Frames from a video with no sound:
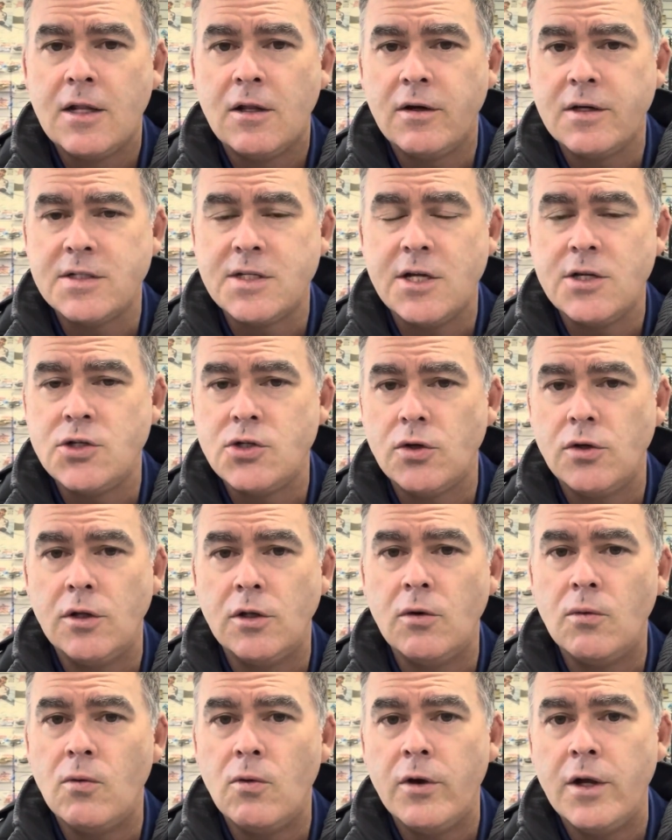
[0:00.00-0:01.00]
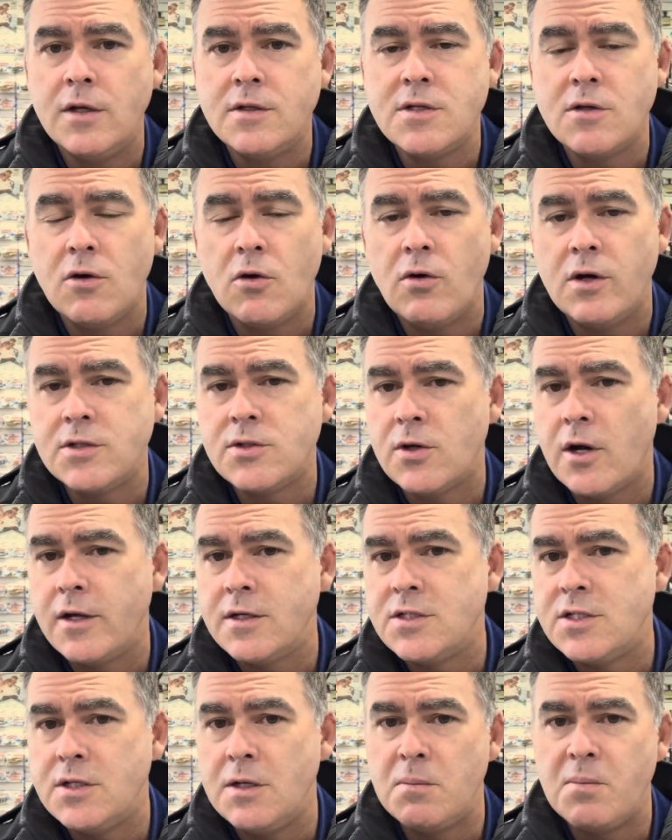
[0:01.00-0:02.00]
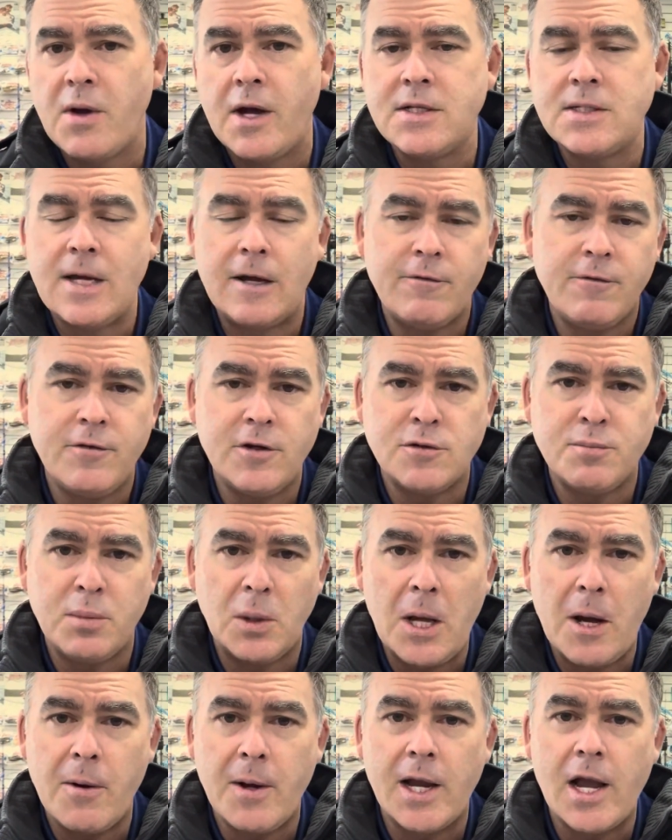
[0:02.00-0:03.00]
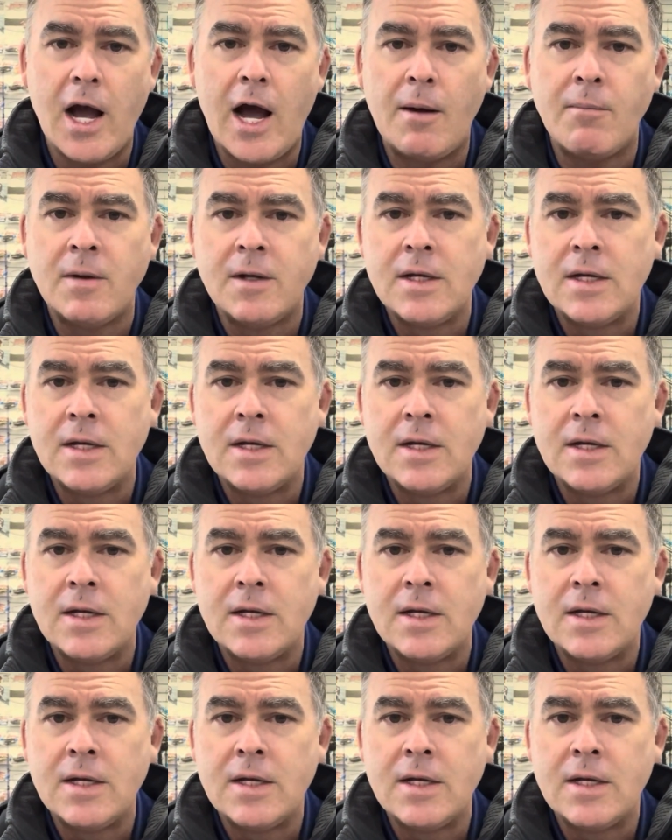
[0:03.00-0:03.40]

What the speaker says: Like I said, during the week, some guys throwing stick baits had fish blowing up.